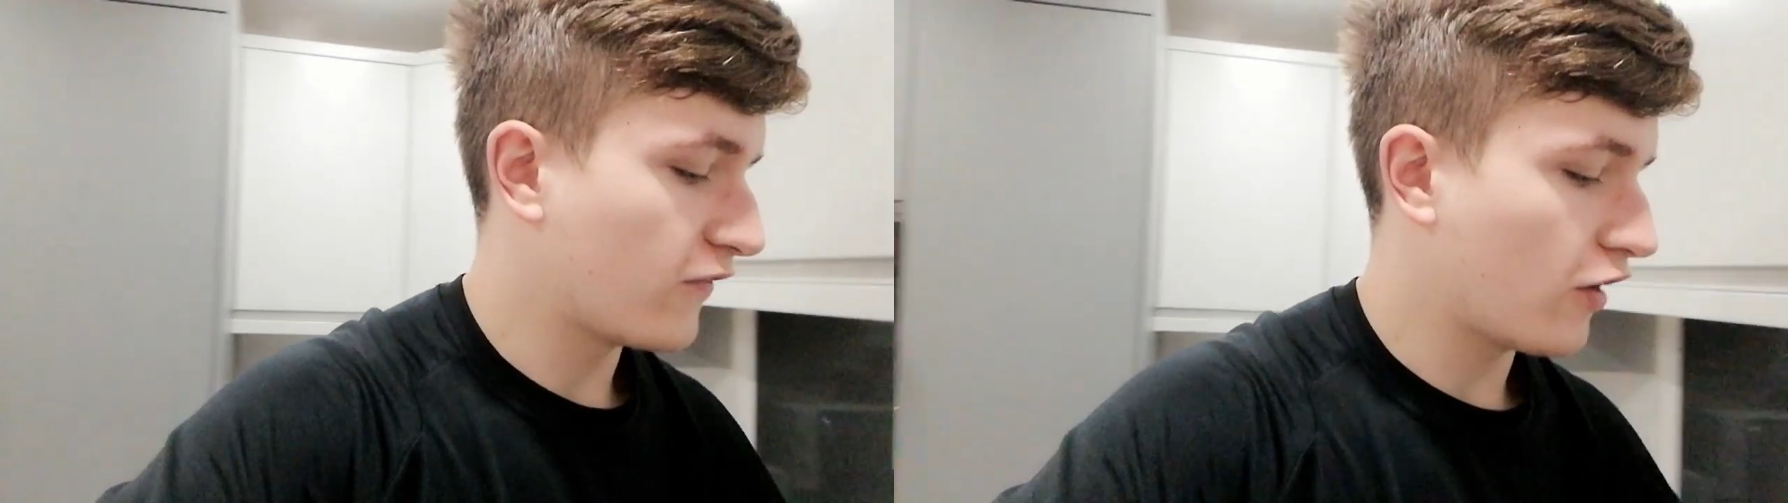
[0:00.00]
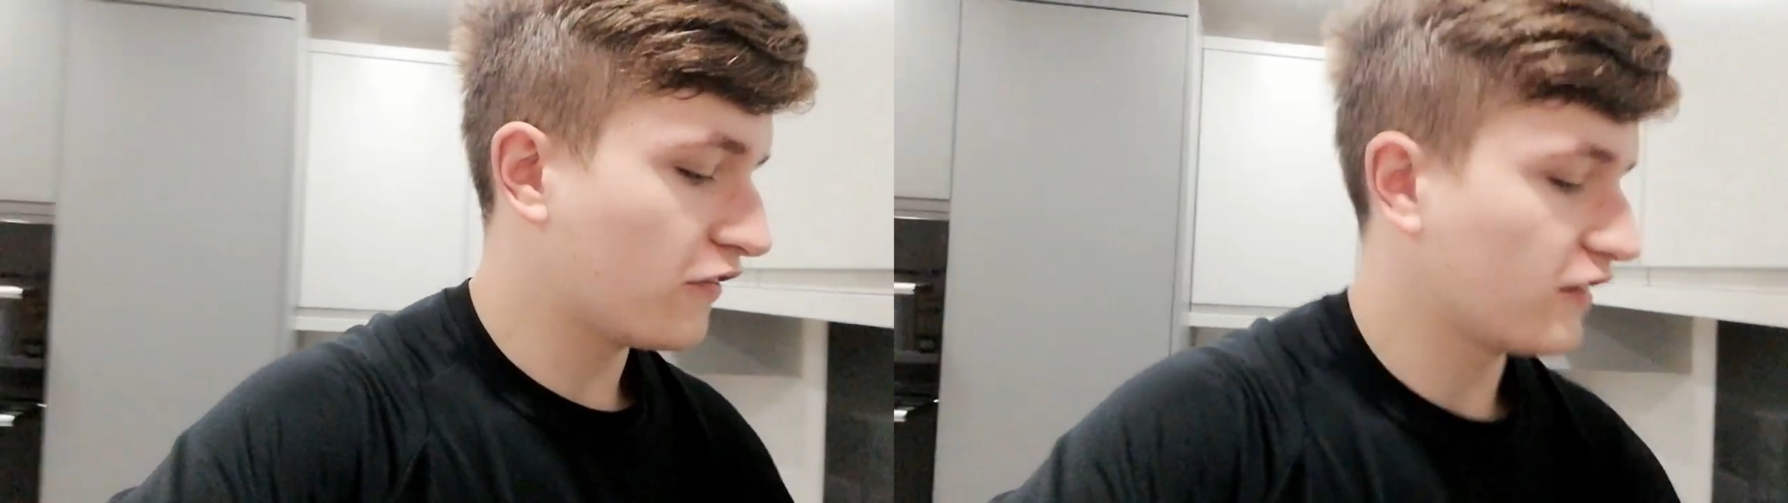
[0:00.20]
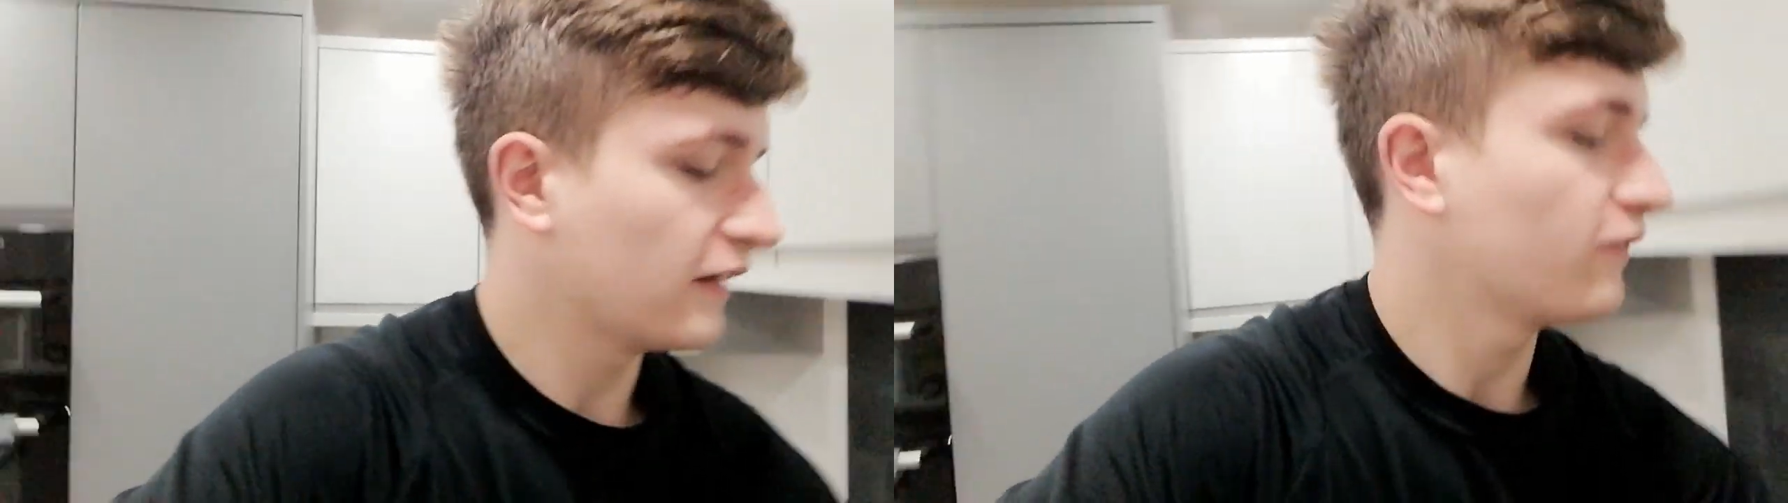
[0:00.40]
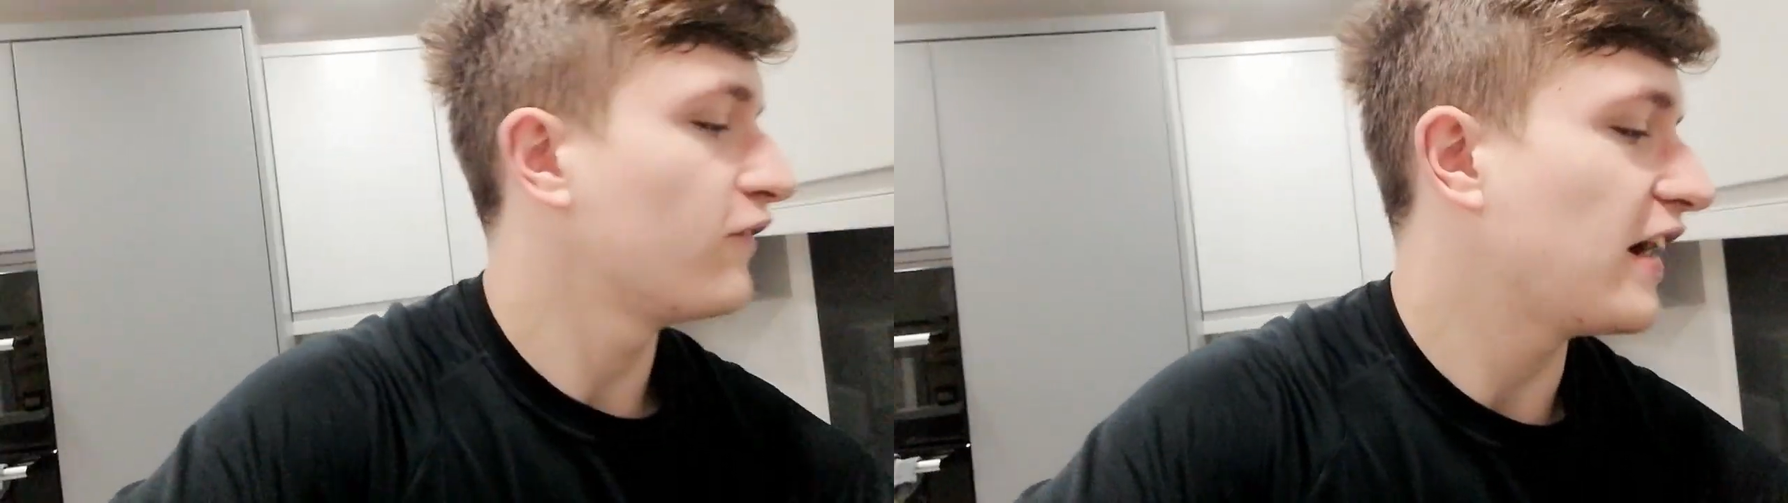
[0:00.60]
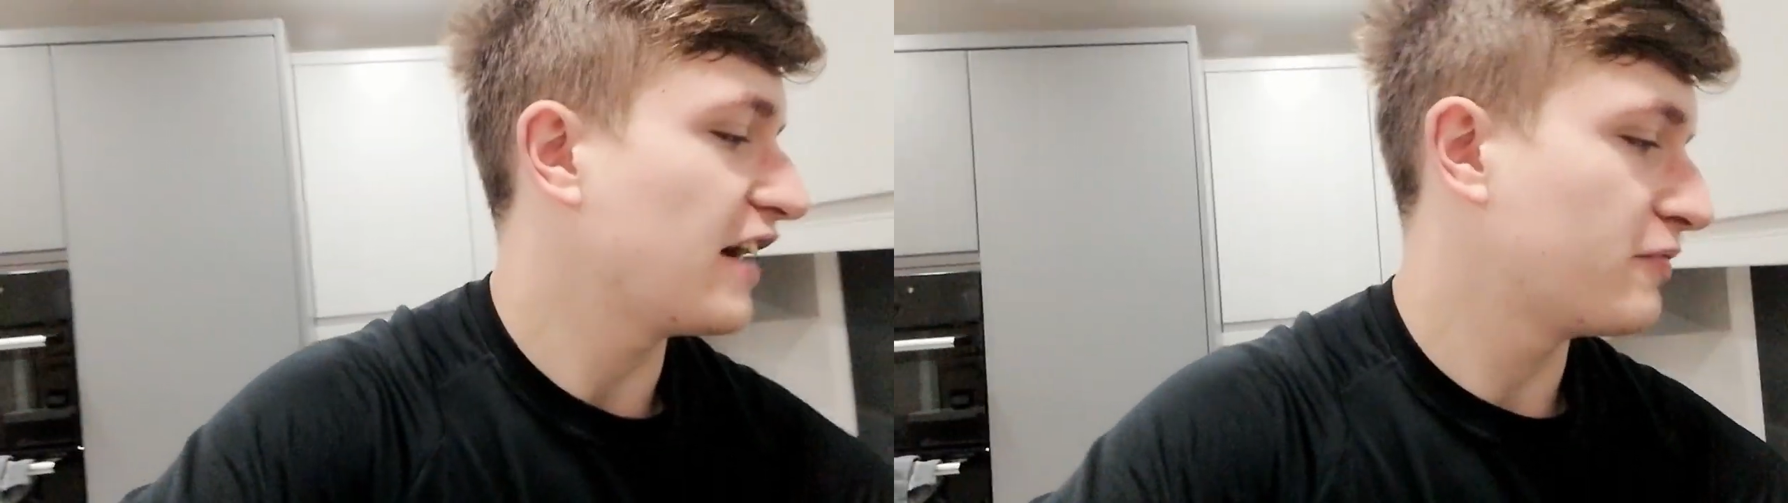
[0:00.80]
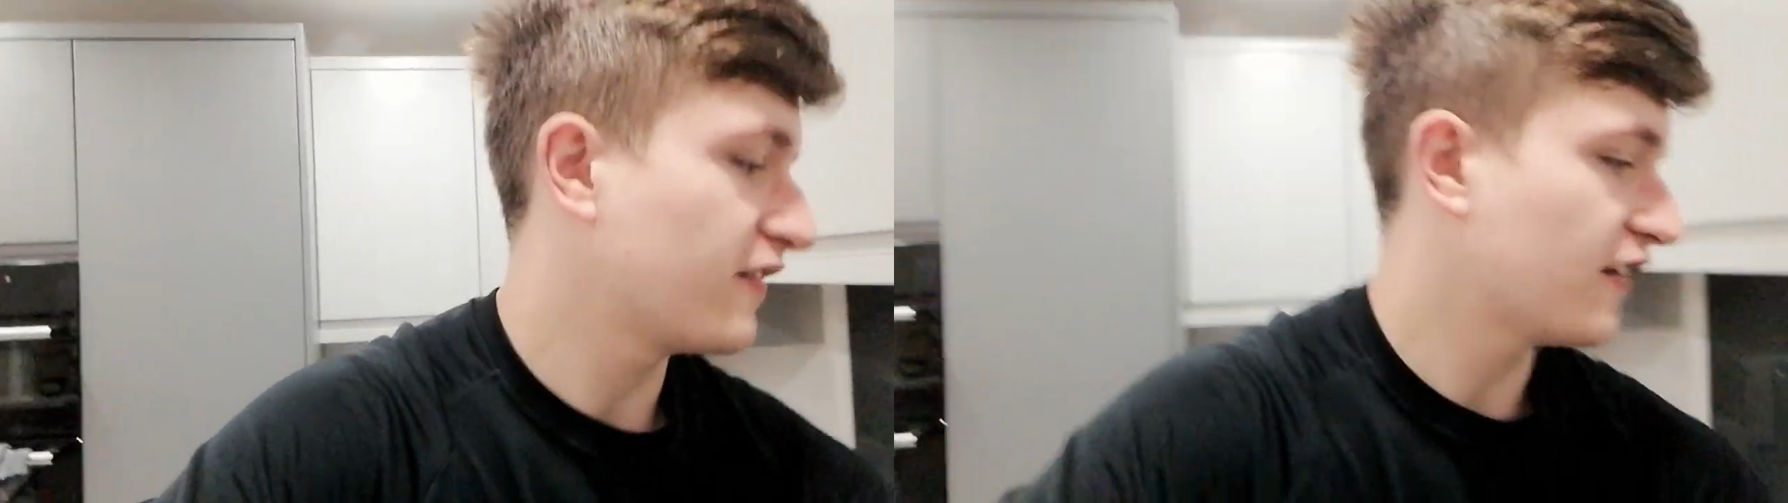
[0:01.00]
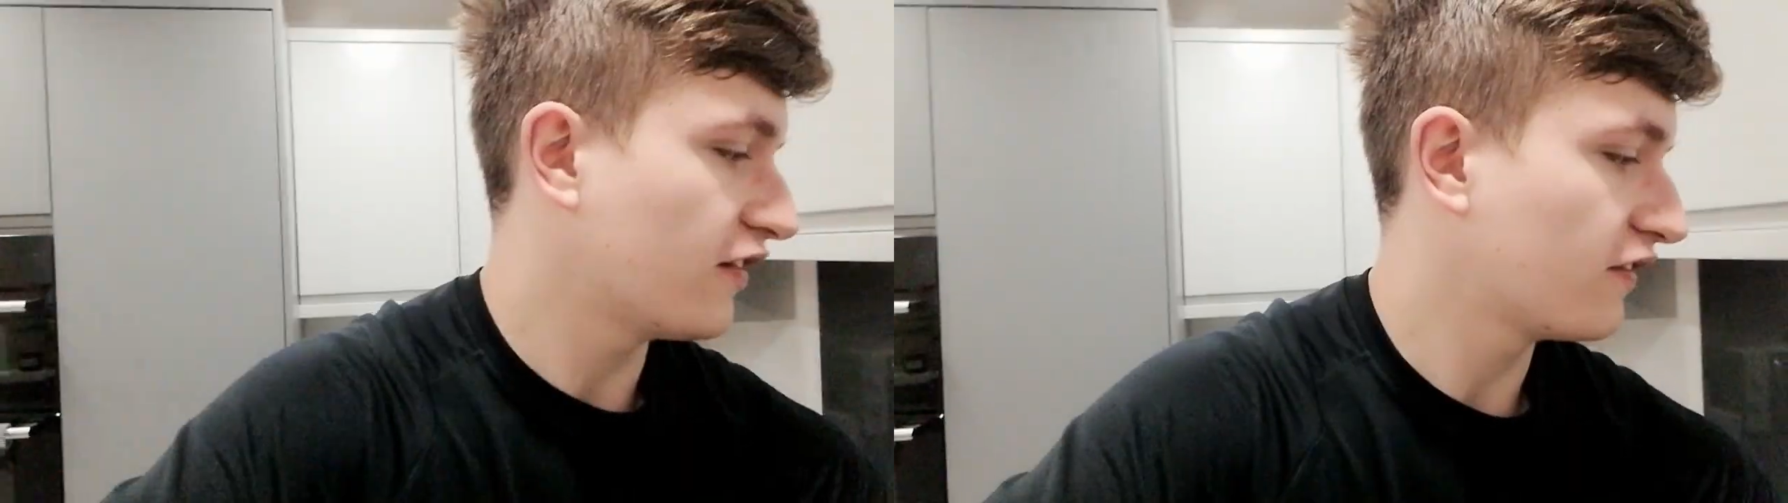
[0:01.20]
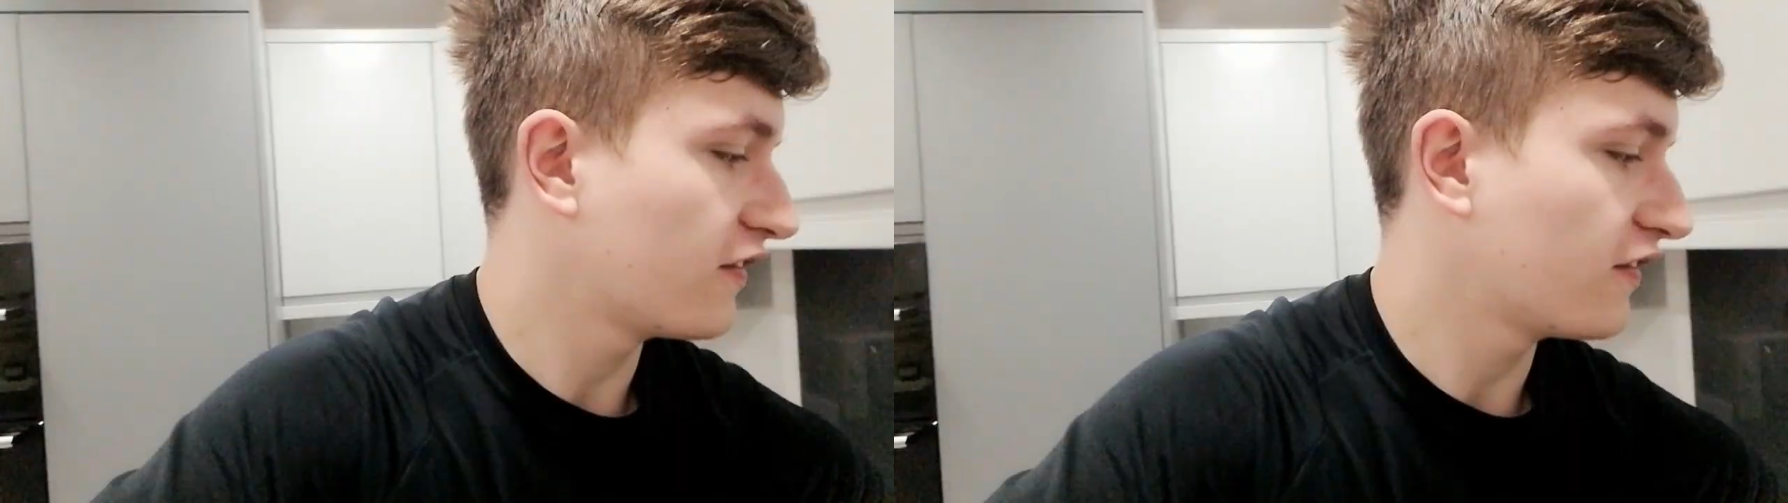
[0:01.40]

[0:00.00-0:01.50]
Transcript: my phone's on like 5%,